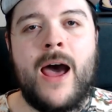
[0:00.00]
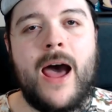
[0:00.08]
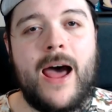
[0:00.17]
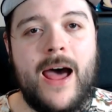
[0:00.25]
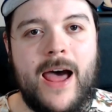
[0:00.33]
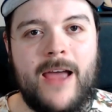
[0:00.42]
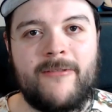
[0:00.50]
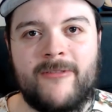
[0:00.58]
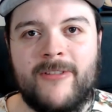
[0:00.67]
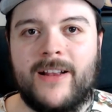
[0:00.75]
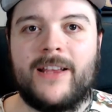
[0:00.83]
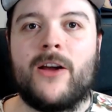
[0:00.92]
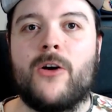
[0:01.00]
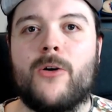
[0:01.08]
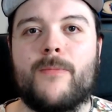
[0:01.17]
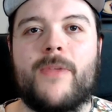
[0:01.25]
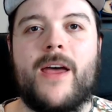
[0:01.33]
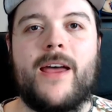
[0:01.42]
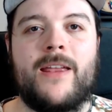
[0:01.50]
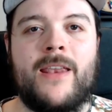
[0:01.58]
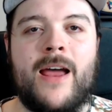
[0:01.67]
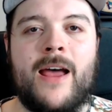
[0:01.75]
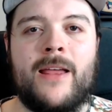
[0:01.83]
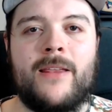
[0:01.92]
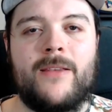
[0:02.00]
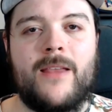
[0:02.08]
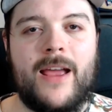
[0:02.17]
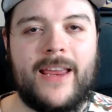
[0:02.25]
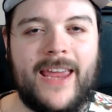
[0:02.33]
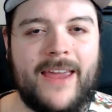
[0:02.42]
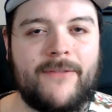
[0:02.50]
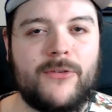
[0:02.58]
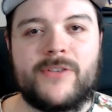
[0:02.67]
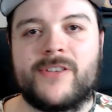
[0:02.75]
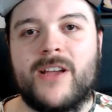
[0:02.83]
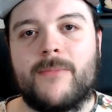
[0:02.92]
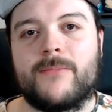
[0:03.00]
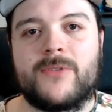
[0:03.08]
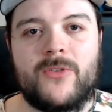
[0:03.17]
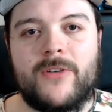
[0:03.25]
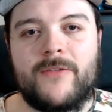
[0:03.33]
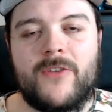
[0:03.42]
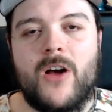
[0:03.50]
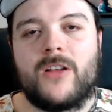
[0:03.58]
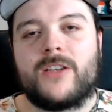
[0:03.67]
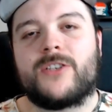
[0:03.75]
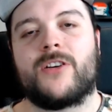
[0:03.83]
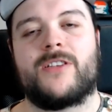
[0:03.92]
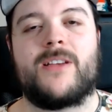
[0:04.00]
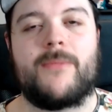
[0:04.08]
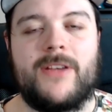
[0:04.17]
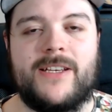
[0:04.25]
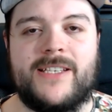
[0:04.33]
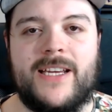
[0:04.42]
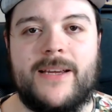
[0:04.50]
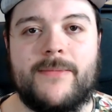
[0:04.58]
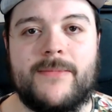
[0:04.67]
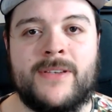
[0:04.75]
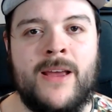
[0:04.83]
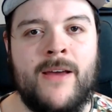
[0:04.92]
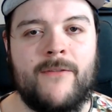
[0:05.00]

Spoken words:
I really hope that I gave you some sort of knowledge on some of these teams.